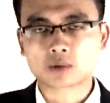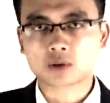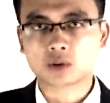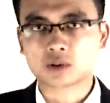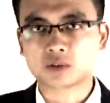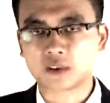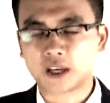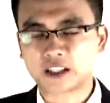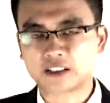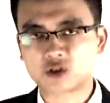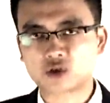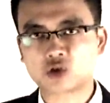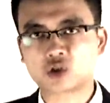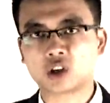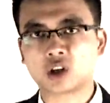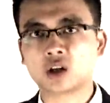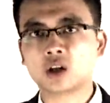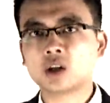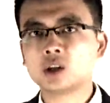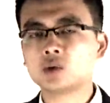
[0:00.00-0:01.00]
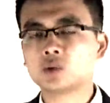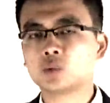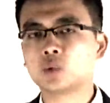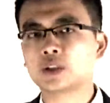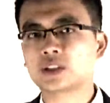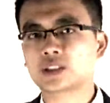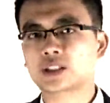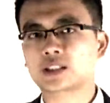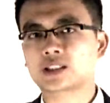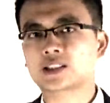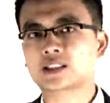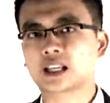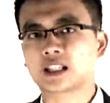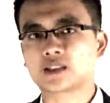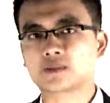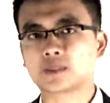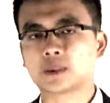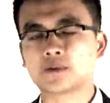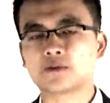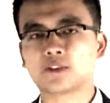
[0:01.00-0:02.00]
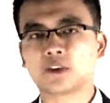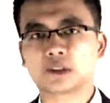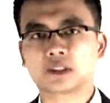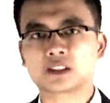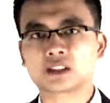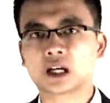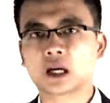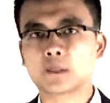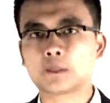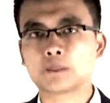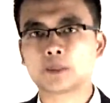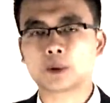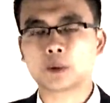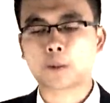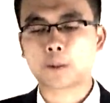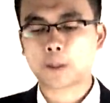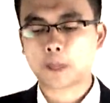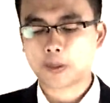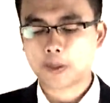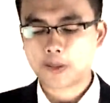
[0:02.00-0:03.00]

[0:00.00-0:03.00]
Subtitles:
sort of extra risk assessment, for example.